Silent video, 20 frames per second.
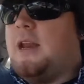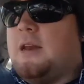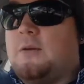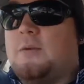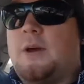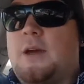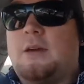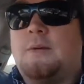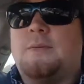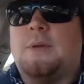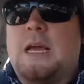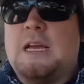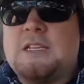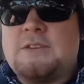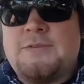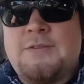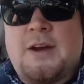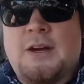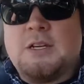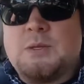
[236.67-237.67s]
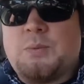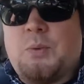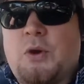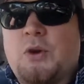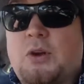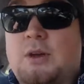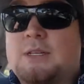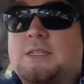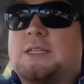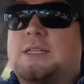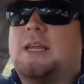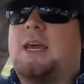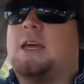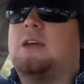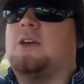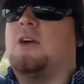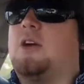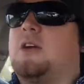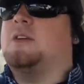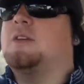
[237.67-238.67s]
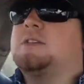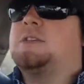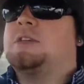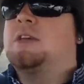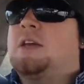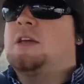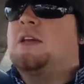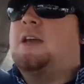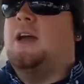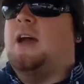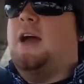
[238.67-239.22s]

Anyway, as far as progress today goes,